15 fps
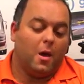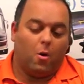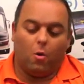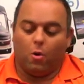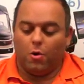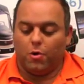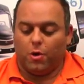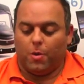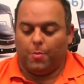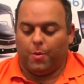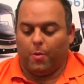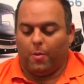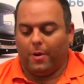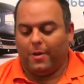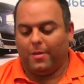Or you could
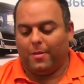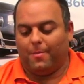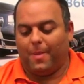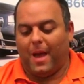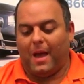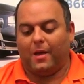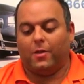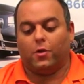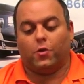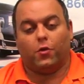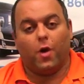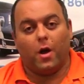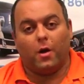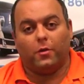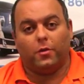put one in the back of the
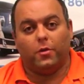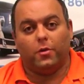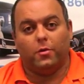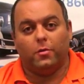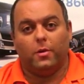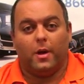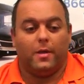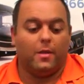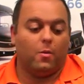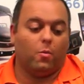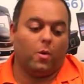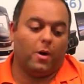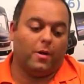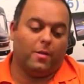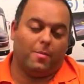truck too, and then
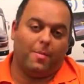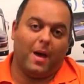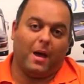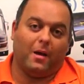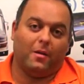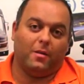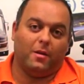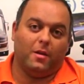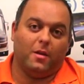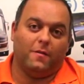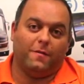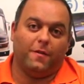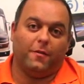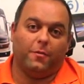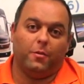one in the back of the
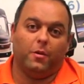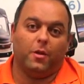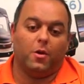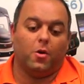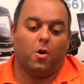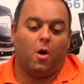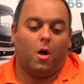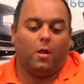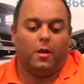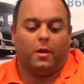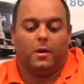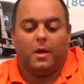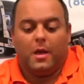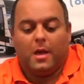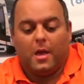fifth wheel that you're
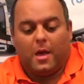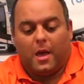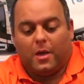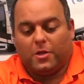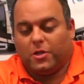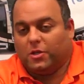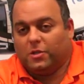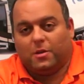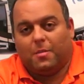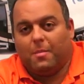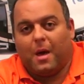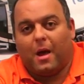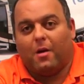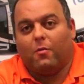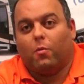hauling. It's just a
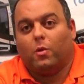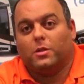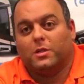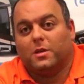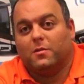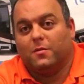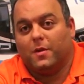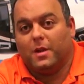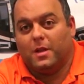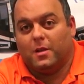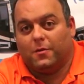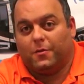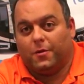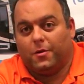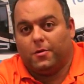matter of what's
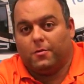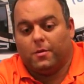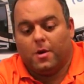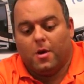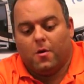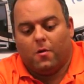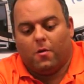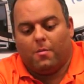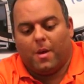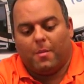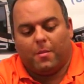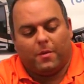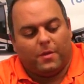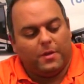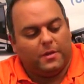convenient for you.
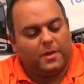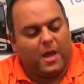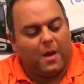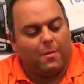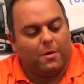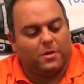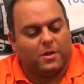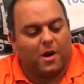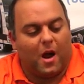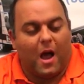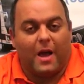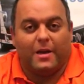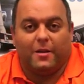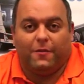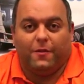Remember, these cameras are
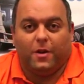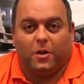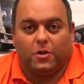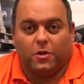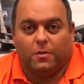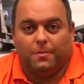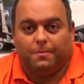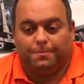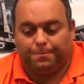high definition,